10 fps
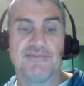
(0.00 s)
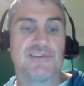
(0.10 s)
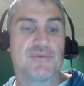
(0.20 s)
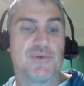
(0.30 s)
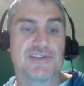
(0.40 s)

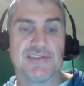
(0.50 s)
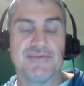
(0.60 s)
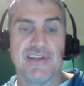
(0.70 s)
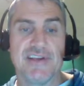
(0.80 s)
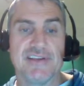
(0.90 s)
Just watch those
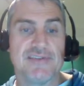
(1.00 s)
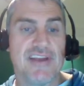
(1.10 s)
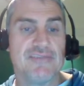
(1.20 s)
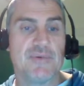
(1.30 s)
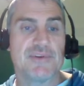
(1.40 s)
videos. If you
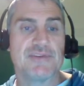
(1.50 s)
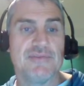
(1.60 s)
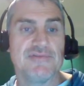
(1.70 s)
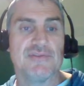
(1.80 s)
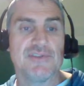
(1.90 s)
haven't watched them
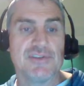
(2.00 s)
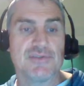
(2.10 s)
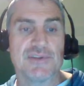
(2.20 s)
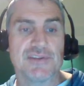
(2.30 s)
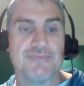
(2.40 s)
before, just
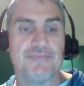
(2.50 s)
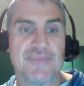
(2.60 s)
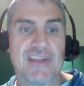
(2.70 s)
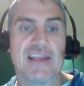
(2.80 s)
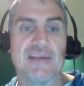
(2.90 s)
watch them.
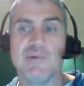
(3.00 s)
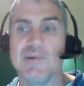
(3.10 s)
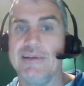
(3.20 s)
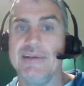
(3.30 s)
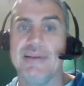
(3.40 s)
Take them all
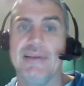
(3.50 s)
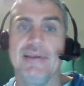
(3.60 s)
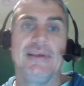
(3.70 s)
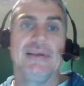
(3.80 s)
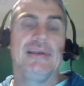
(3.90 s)
in.
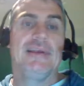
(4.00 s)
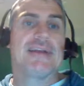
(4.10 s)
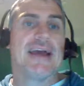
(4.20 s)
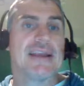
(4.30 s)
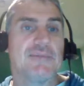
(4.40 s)

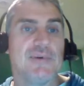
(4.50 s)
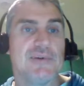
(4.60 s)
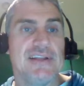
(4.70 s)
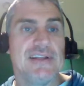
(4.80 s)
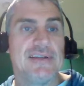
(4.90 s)
Take them
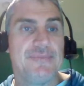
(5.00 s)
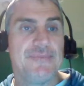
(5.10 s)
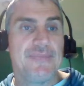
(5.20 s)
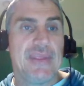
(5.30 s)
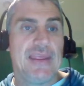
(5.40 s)
all in.
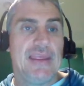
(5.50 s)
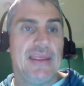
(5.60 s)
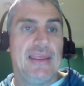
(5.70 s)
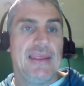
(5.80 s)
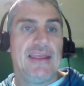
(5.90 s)

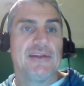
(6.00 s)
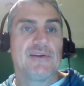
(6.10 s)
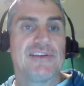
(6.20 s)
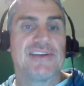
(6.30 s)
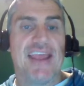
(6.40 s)
And look
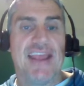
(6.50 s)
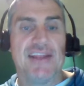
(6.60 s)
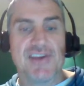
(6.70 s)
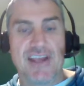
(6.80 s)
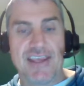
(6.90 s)

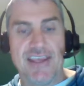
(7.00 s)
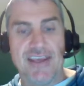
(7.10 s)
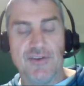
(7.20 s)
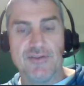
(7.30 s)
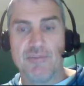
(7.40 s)
handshake
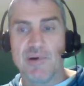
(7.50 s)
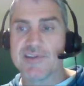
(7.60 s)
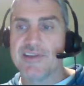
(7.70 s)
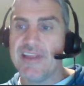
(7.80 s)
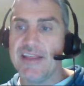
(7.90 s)
here. Who's the
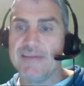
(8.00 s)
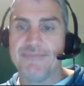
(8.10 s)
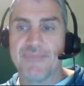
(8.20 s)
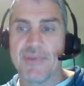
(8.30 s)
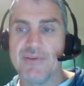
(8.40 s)
boss in that?
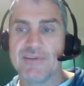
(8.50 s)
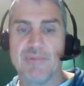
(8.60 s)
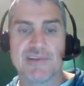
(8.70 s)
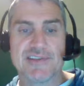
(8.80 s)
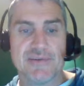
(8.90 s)
Who's the
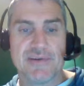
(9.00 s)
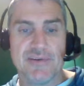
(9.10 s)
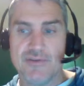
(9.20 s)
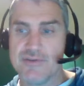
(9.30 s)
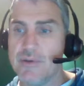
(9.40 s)
boss there?
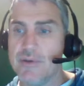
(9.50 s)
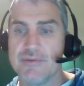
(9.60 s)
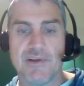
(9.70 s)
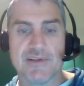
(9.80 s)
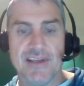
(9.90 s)
Who's the
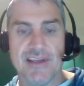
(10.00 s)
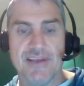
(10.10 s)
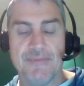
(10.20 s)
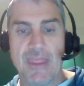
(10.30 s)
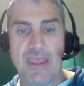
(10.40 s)
boss there?
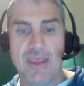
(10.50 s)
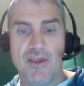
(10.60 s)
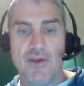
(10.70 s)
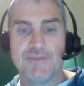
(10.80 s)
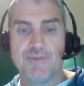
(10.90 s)

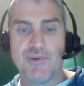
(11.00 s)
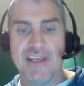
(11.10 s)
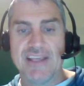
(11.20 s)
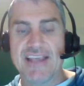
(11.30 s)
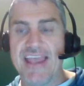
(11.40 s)
Who's putting
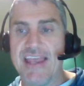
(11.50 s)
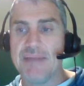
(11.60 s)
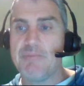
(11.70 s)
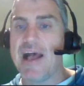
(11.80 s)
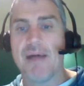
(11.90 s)
his
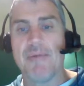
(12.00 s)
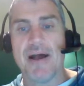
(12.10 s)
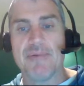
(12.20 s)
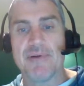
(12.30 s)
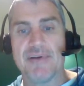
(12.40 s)
hand palm
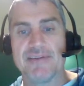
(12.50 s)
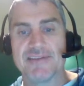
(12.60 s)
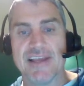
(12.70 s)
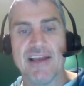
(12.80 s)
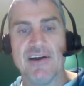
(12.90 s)
up to
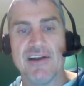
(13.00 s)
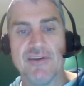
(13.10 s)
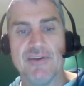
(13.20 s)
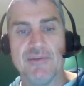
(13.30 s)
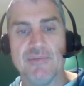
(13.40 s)
say, I
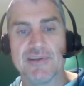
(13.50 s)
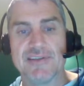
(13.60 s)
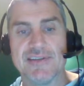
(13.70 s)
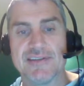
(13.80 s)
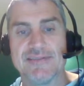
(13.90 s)
know who the boss
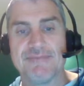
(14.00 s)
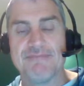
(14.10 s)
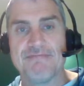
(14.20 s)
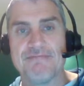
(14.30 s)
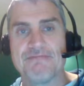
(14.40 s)
is?
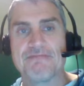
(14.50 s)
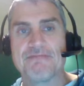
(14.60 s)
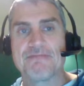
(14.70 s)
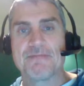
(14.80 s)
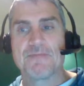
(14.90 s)

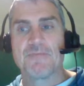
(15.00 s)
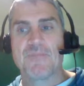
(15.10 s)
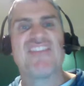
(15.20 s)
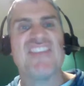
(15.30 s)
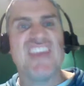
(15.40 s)

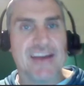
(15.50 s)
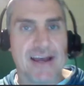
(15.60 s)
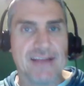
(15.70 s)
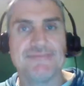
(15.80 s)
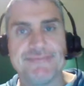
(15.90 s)
Theatre.
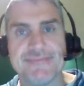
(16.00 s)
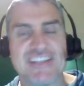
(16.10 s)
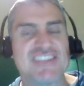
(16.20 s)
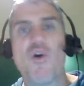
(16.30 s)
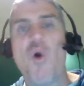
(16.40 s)

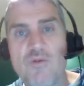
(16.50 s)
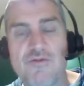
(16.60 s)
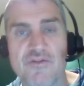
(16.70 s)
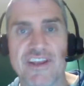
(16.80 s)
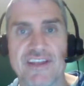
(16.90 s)
It's all
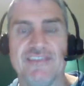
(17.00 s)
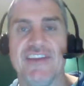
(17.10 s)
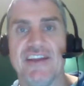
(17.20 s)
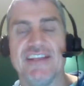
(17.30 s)
freaking theatre.